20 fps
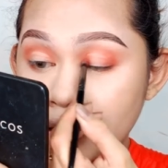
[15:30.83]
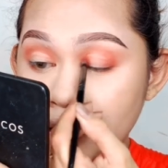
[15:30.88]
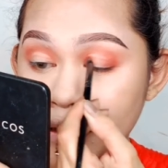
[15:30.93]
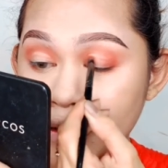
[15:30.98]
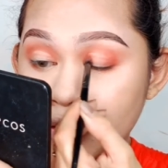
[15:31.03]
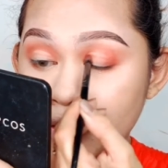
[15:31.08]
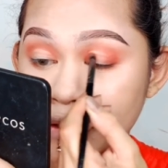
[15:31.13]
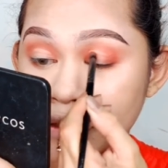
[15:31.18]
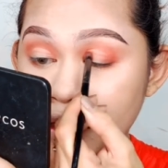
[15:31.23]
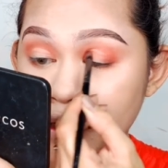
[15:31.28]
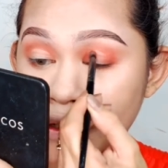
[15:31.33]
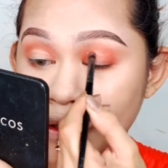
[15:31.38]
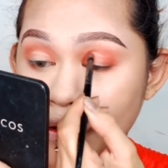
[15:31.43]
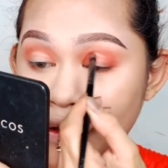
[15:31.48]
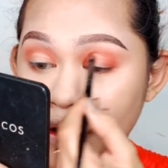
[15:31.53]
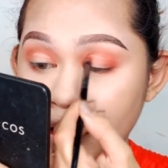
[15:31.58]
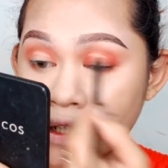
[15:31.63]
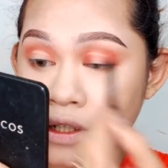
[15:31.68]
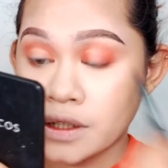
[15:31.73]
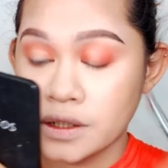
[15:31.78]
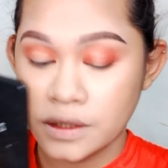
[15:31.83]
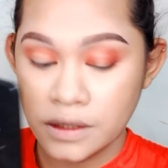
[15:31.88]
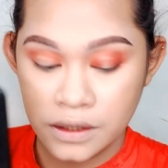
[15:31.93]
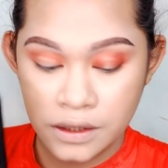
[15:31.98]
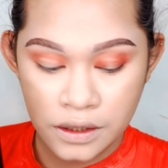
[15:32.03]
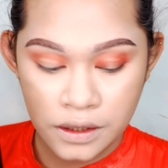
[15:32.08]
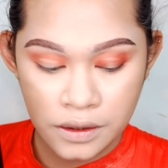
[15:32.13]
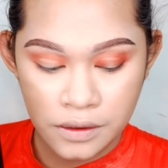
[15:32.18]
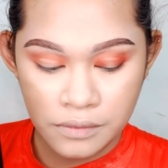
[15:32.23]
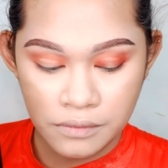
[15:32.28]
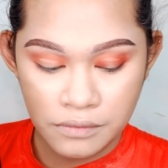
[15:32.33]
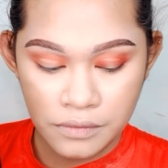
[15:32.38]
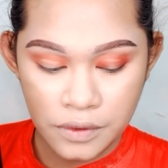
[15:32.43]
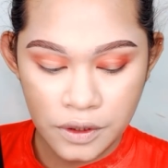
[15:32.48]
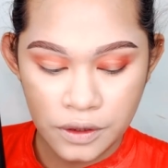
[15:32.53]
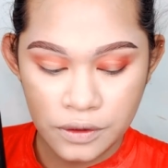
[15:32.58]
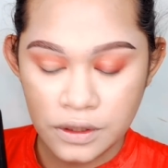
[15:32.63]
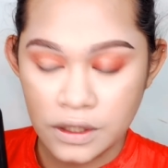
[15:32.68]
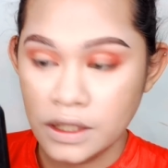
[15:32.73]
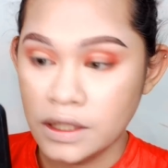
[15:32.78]
using your
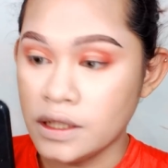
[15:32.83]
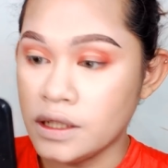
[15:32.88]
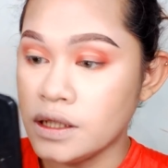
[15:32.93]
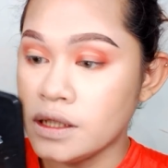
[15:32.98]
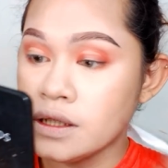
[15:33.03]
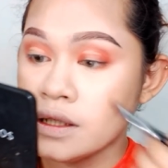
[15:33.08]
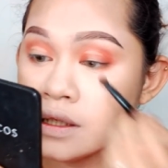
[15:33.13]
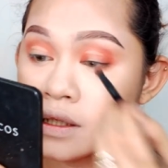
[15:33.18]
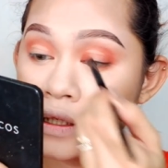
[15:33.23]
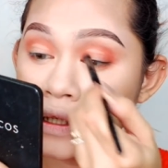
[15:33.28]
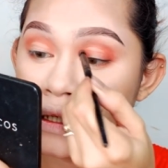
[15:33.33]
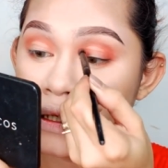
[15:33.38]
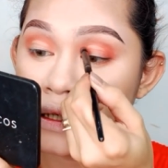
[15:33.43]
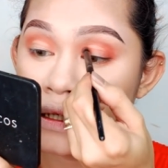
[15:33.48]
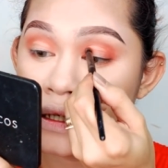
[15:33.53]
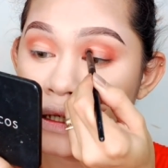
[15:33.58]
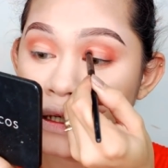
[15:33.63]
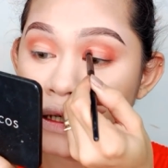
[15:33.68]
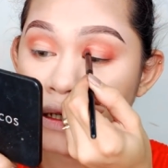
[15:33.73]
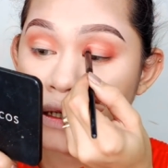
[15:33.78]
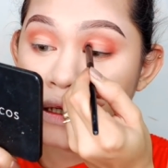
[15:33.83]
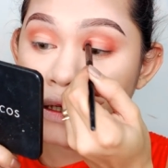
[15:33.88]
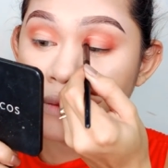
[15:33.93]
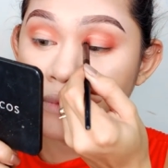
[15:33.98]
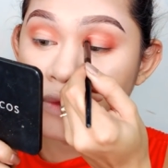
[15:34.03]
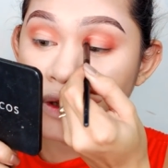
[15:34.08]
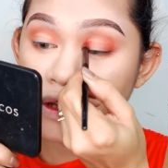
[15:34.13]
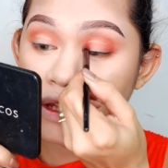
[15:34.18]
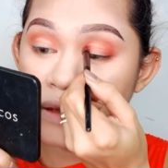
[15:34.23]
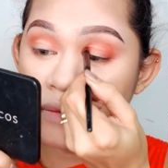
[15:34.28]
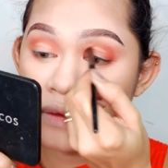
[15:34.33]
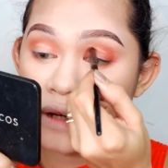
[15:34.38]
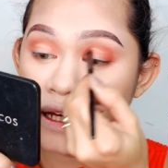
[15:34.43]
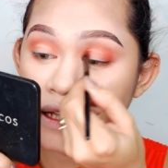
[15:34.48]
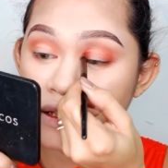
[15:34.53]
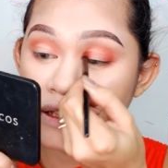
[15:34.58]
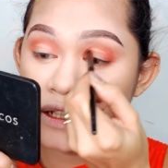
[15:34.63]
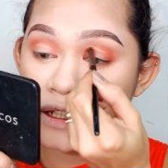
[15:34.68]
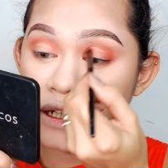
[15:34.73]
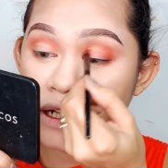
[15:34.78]
beauty
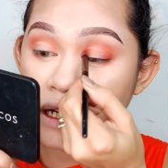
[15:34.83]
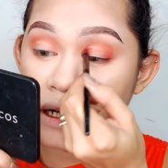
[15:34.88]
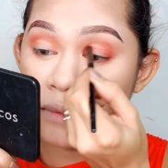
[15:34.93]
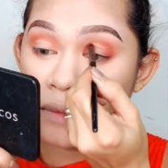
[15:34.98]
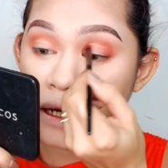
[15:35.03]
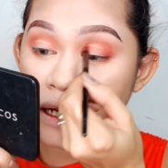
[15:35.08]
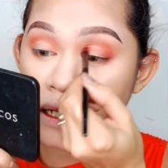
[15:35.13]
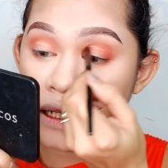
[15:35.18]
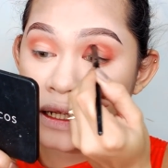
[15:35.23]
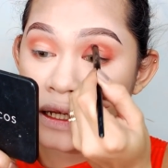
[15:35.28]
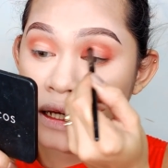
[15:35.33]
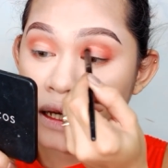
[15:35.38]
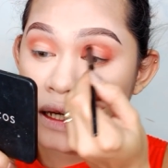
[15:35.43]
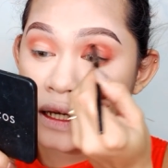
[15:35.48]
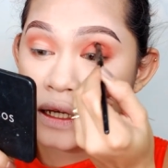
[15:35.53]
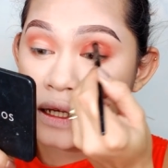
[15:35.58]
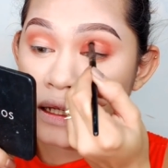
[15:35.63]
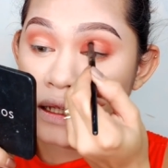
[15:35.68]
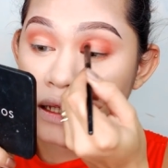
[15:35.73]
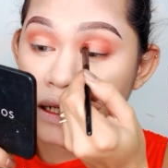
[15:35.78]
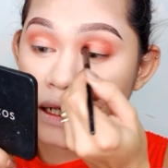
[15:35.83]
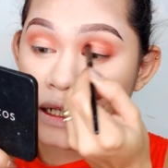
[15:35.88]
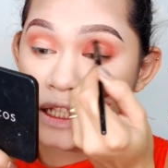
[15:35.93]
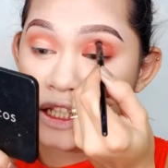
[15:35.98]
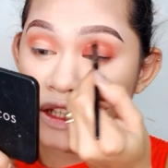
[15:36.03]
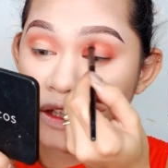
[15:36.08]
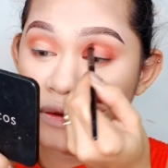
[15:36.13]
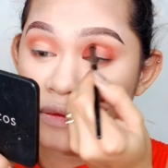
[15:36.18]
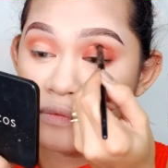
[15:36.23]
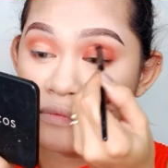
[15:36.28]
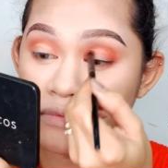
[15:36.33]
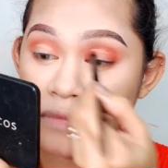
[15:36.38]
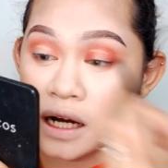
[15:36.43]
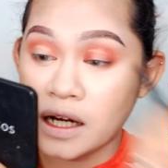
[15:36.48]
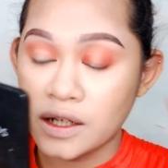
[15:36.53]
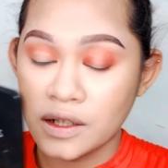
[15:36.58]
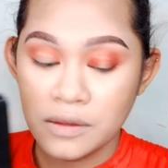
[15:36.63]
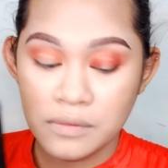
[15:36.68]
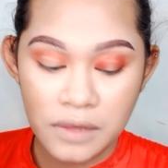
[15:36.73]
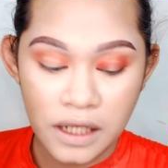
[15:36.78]
blender na naman sa inyong
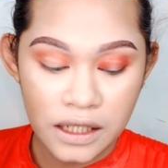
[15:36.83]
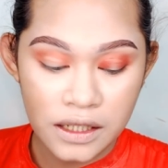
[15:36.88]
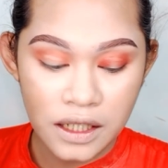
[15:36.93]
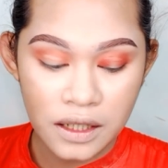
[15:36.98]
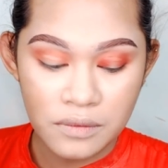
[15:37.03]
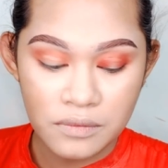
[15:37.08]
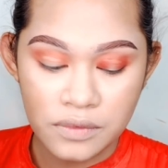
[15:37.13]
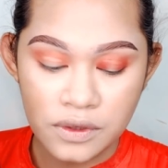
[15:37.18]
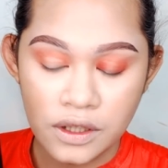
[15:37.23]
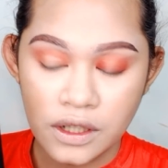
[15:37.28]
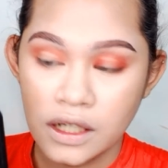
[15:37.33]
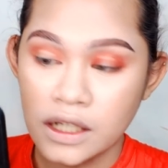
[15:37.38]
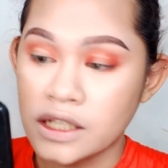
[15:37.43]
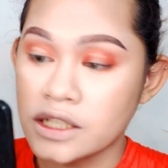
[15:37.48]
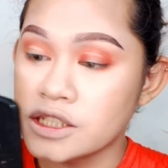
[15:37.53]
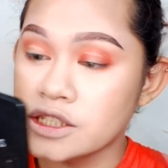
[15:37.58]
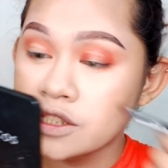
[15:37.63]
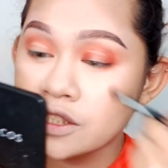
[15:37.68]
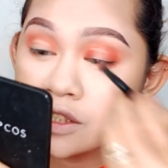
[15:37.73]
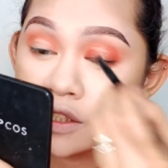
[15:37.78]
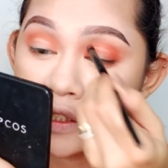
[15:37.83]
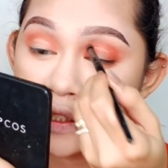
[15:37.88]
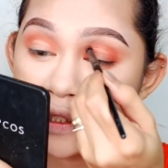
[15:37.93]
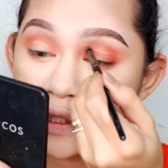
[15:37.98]
blending brush.